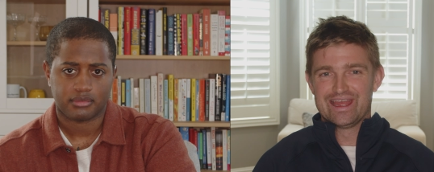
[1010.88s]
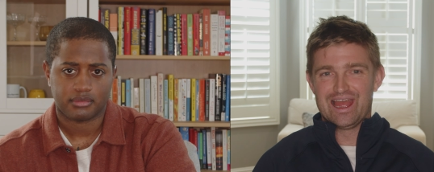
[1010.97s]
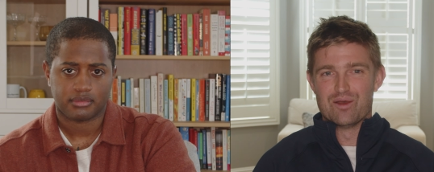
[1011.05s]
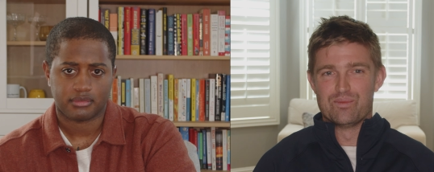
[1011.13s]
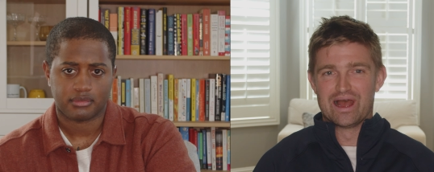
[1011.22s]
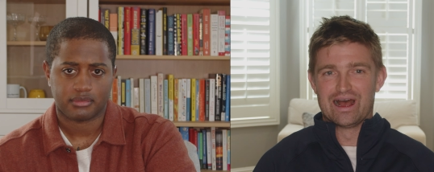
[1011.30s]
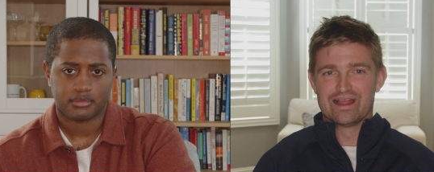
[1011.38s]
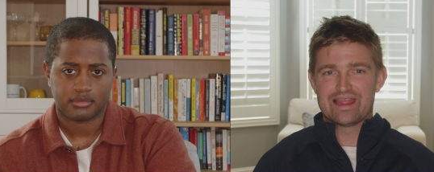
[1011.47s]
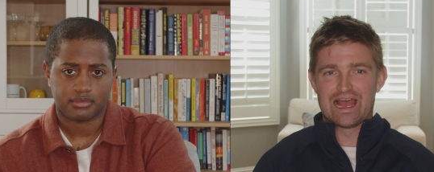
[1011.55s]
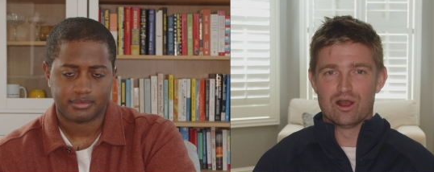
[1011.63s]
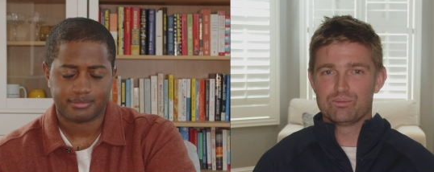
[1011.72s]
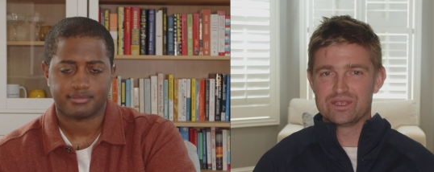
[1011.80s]
Speaker 1: about
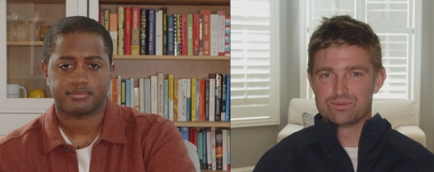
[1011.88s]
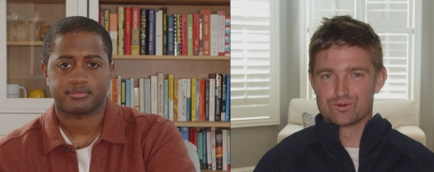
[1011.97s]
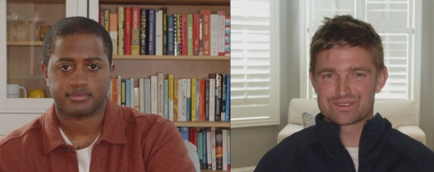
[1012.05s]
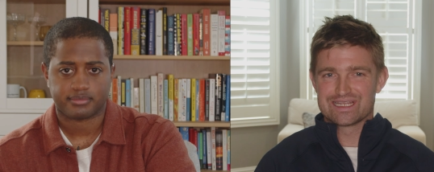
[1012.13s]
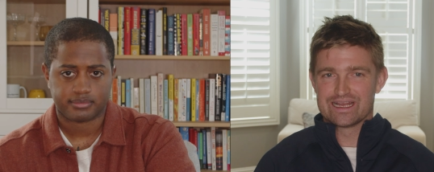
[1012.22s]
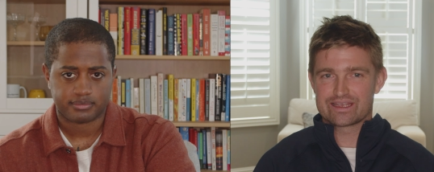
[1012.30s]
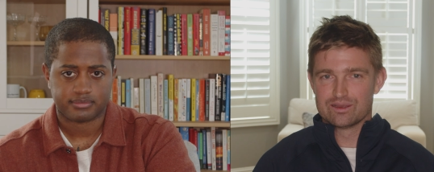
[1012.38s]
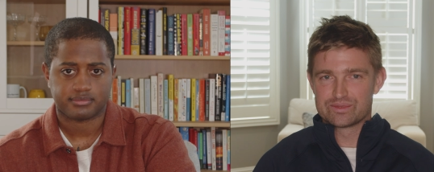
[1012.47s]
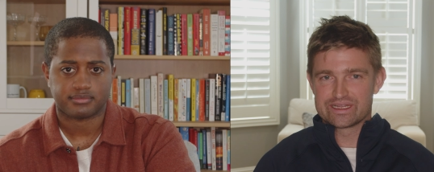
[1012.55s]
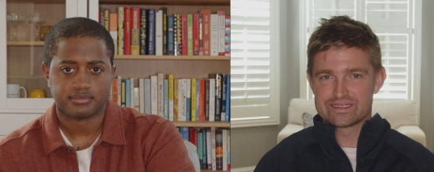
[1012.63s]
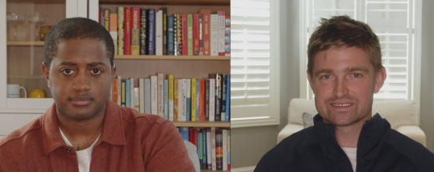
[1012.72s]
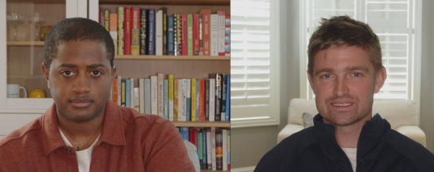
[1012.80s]
how people start
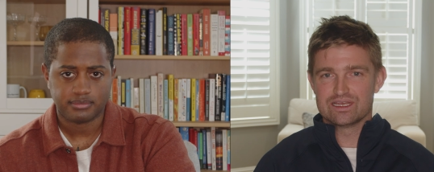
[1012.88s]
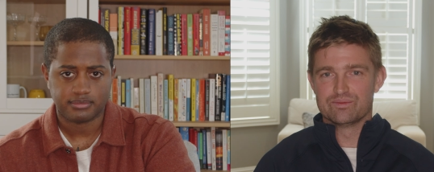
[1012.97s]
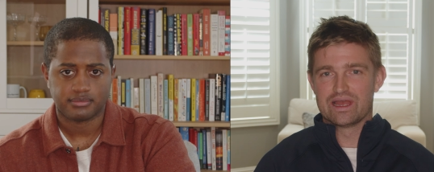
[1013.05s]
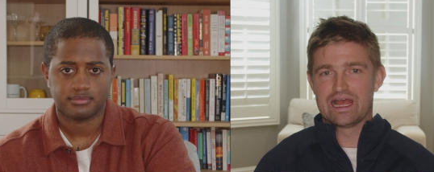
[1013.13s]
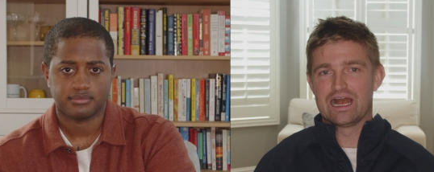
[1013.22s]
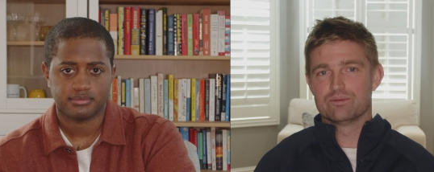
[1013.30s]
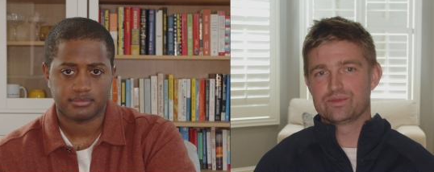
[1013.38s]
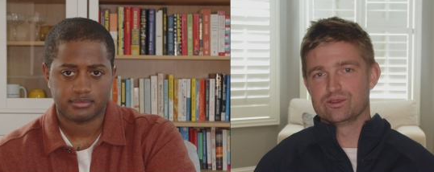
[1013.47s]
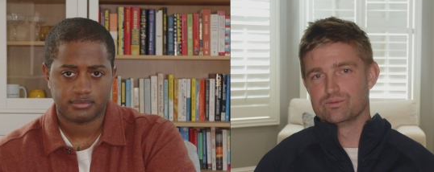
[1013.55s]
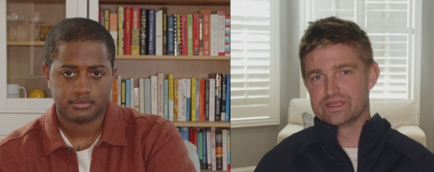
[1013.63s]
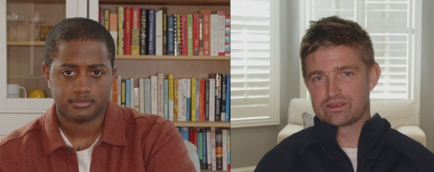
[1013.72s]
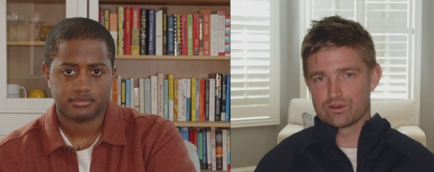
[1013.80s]
companies, about how
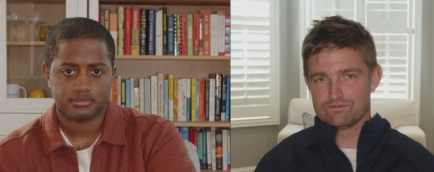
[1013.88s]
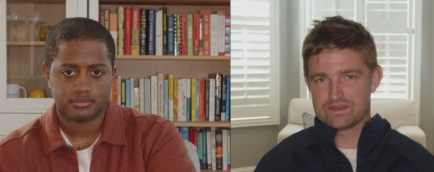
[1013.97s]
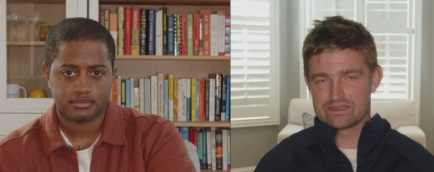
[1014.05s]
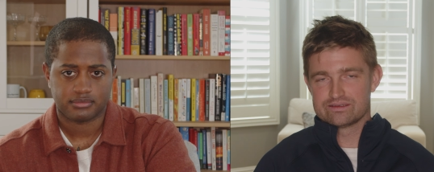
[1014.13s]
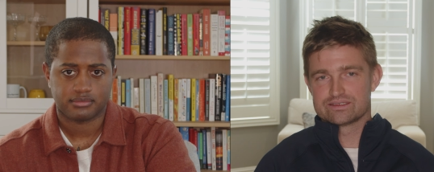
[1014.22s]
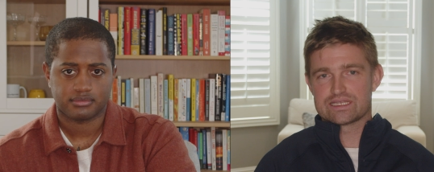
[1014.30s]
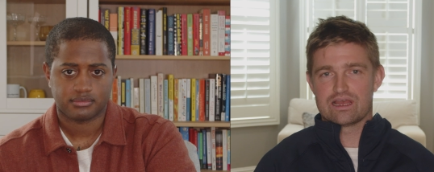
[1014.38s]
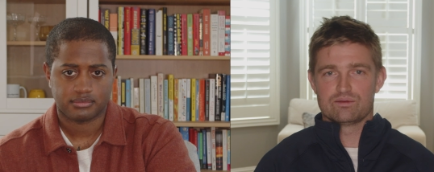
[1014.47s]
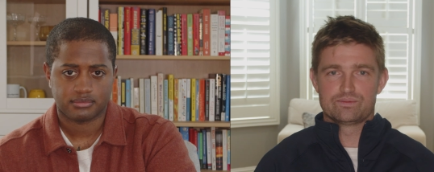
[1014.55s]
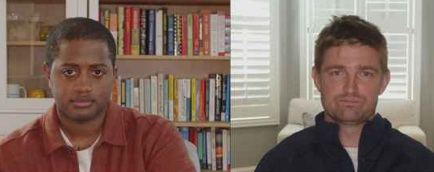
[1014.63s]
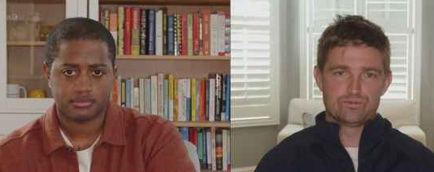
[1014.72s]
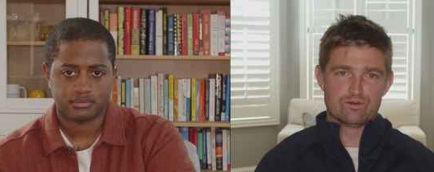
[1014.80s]
people meet co-founders,
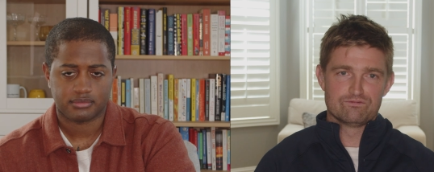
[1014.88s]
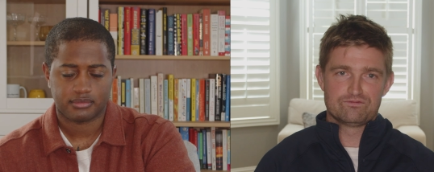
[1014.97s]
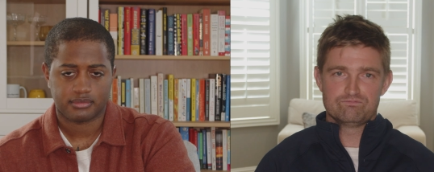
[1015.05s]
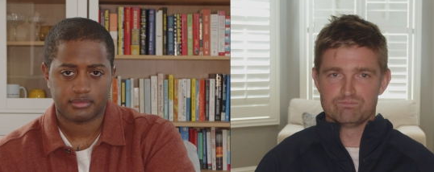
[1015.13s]
how you know,